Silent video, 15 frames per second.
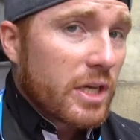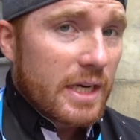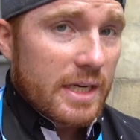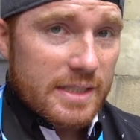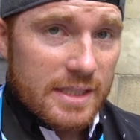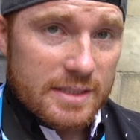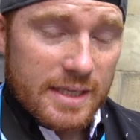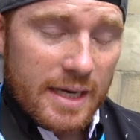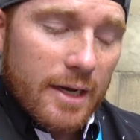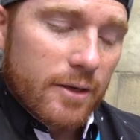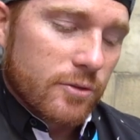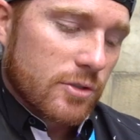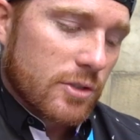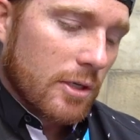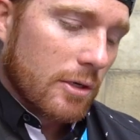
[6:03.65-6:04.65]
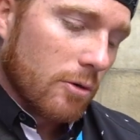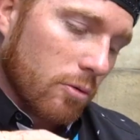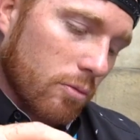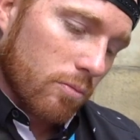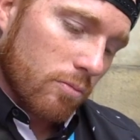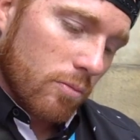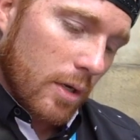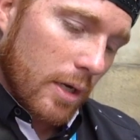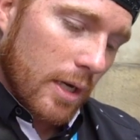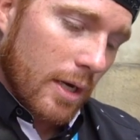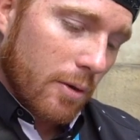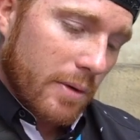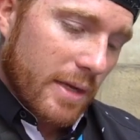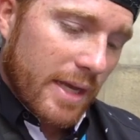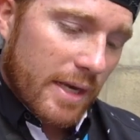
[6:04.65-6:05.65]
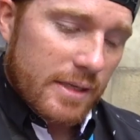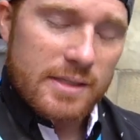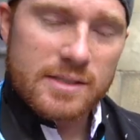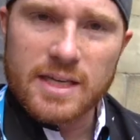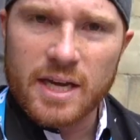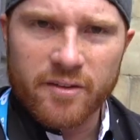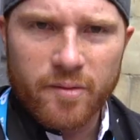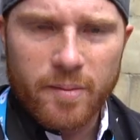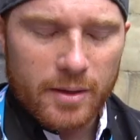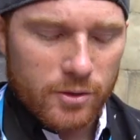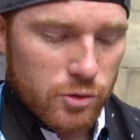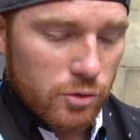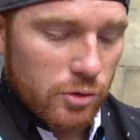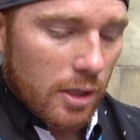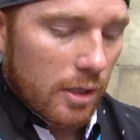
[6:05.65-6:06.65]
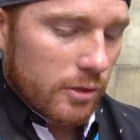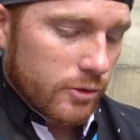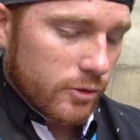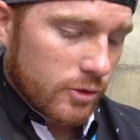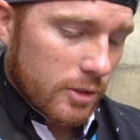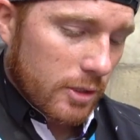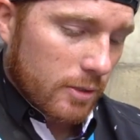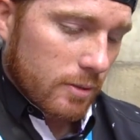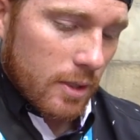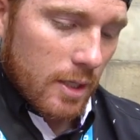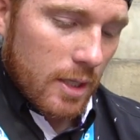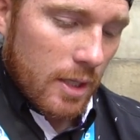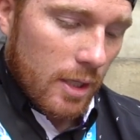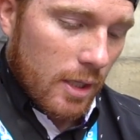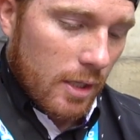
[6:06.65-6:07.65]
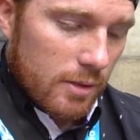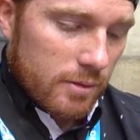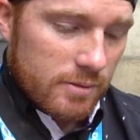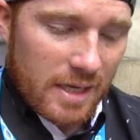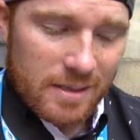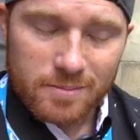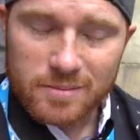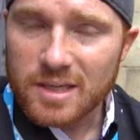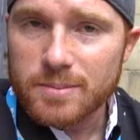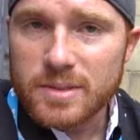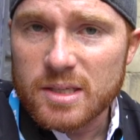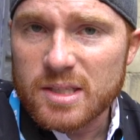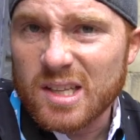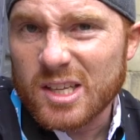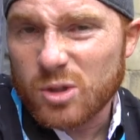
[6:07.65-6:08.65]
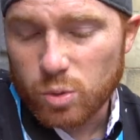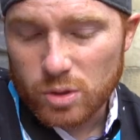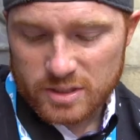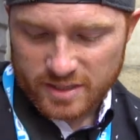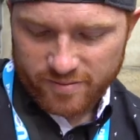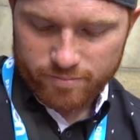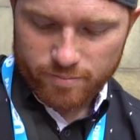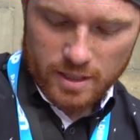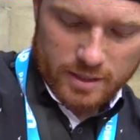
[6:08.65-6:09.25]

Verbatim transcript: you get a discount, so we had a discount of about $2, so it comes out to like 27